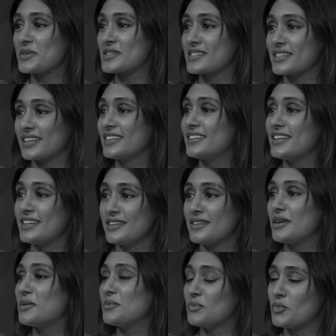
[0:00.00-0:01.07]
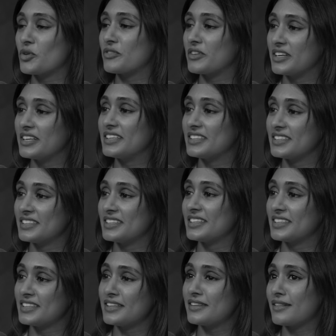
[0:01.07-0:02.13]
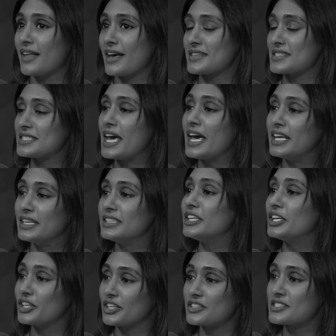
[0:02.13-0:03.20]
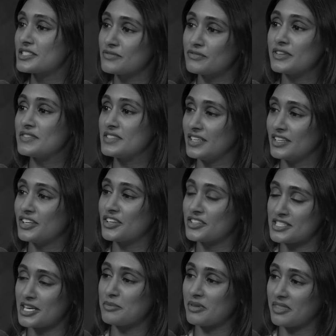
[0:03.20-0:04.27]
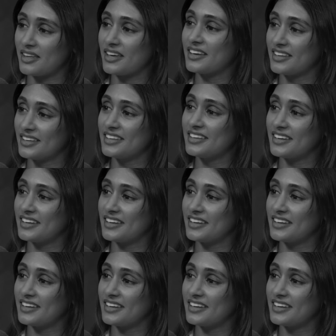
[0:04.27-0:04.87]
was like more of a last 10 years, 15-year type of thing. Yeah.